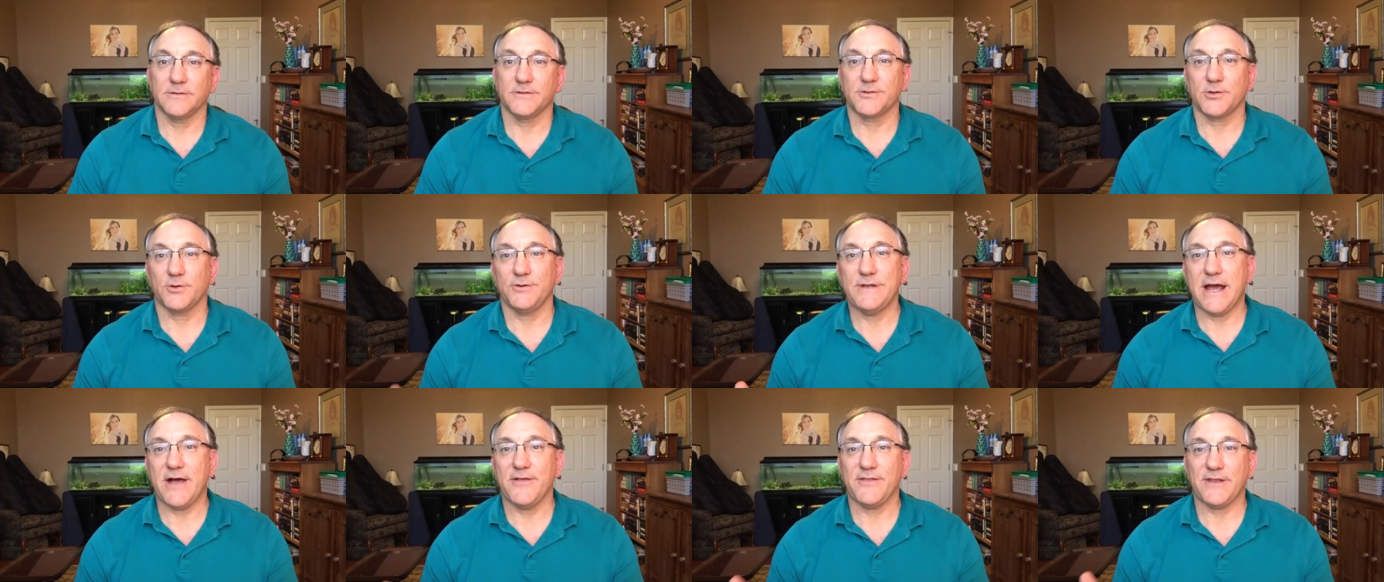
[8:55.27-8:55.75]

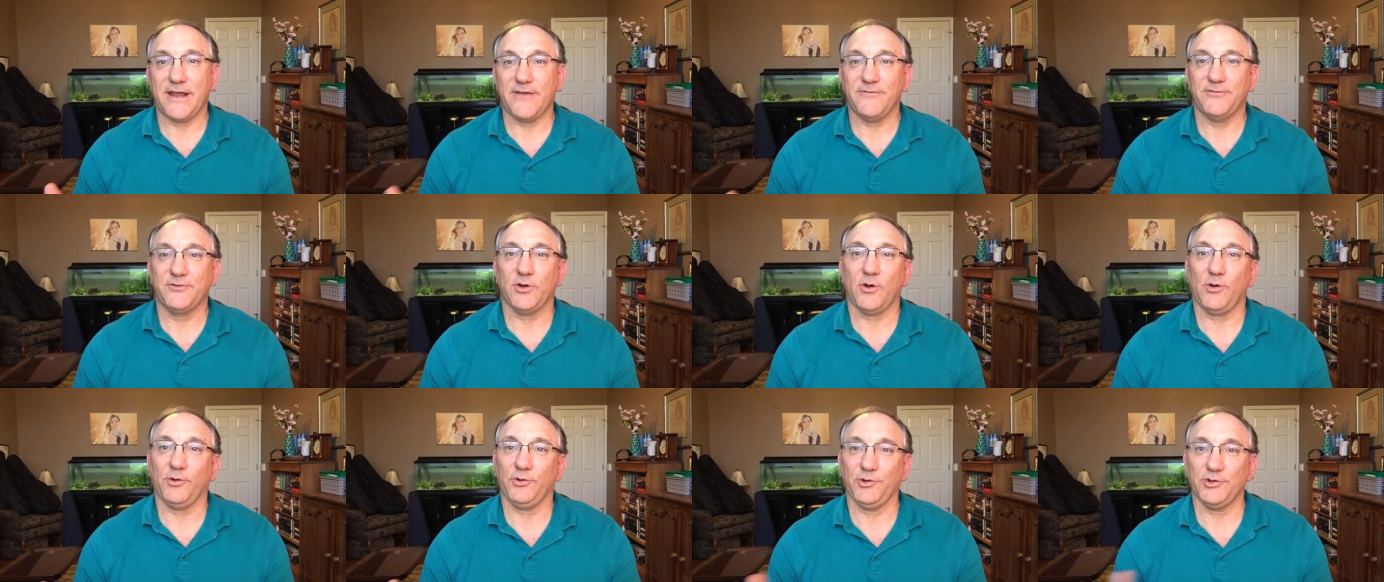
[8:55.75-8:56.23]
So now that I've
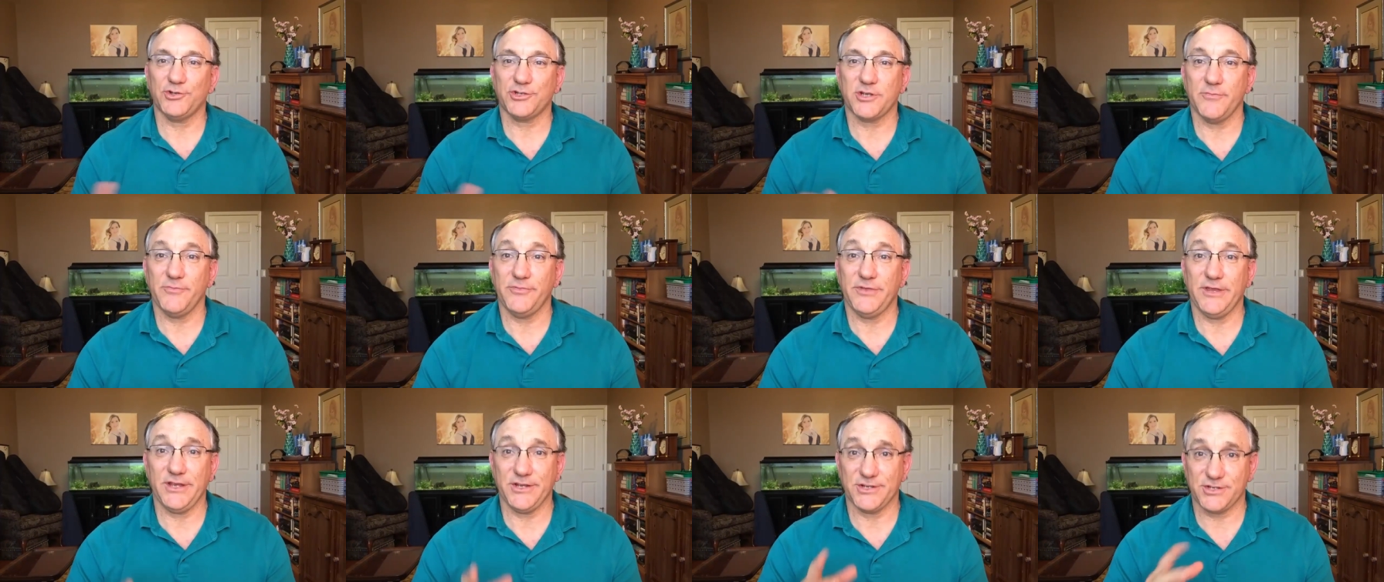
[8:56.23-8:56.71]
told you
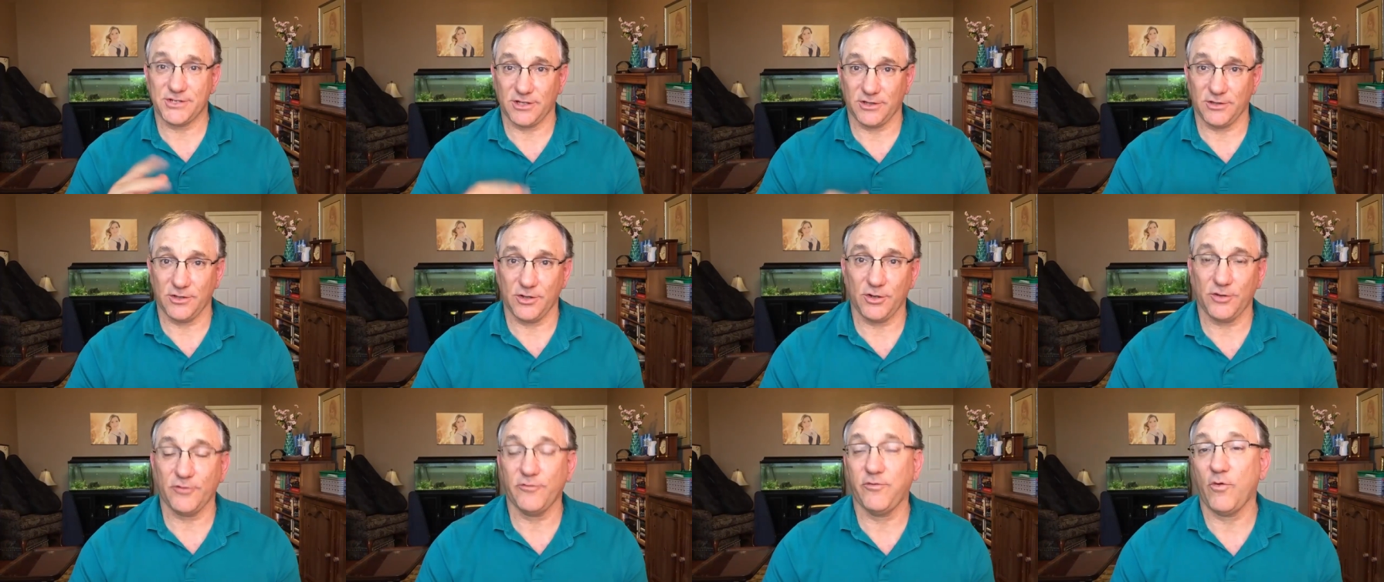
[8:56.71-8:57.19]
some things to
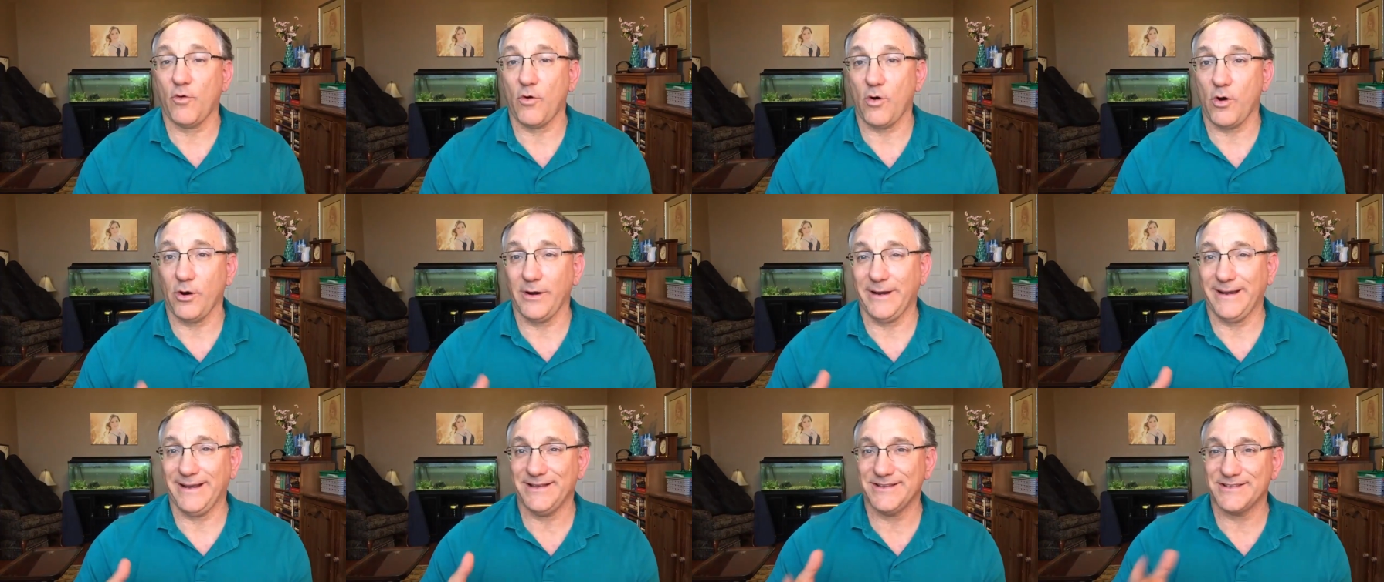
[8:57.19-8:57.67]
look
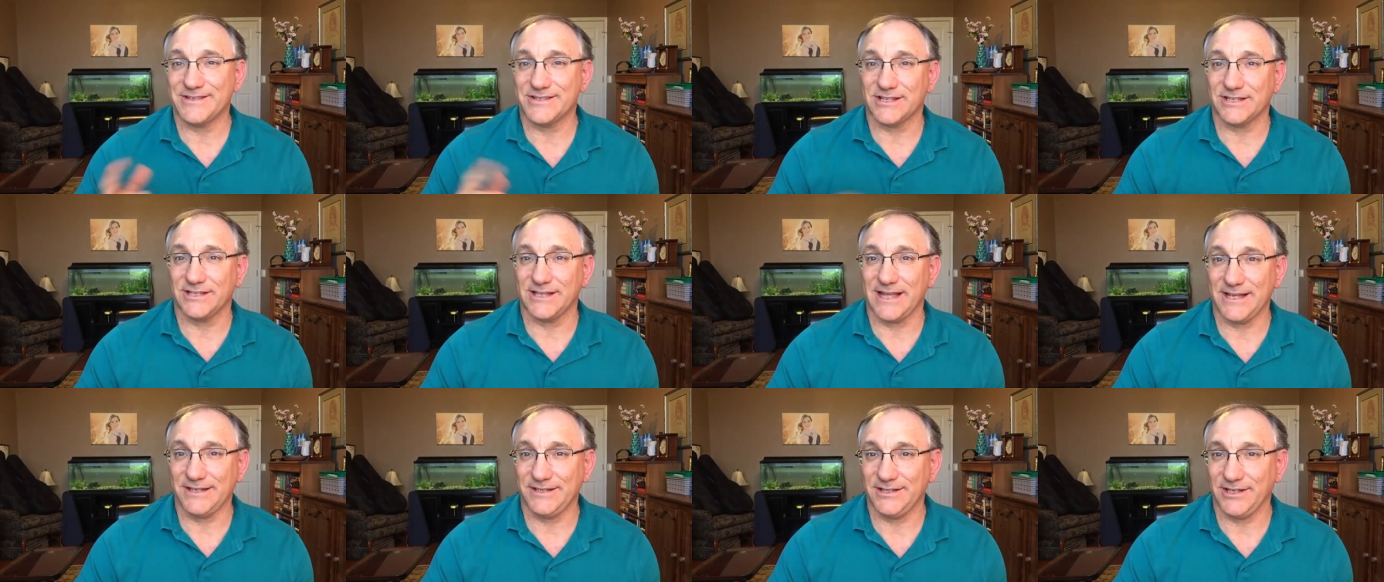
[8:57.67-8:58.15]
for in
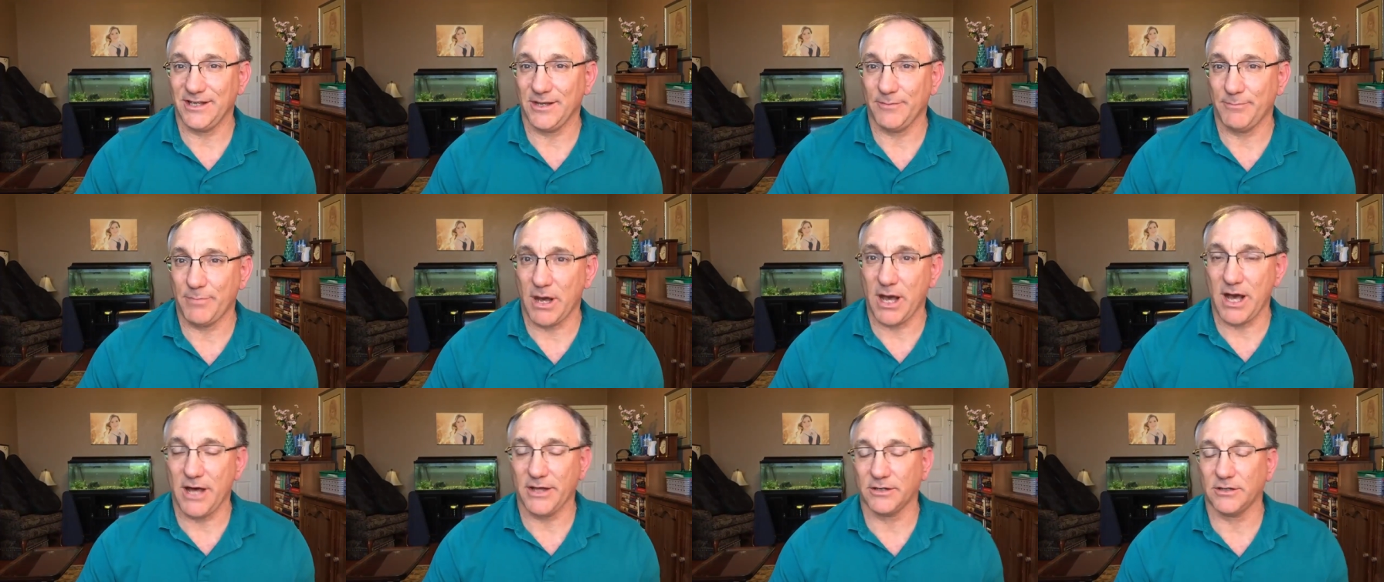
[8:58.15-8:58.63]
selecting a
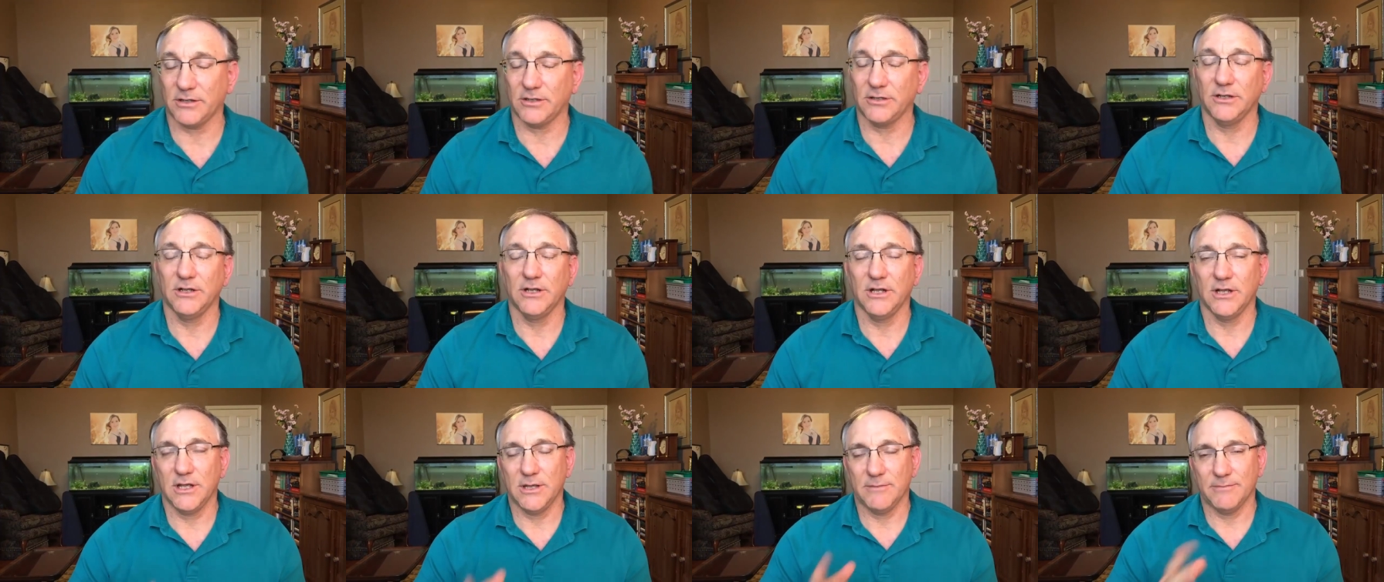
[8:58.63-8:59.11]
bottle,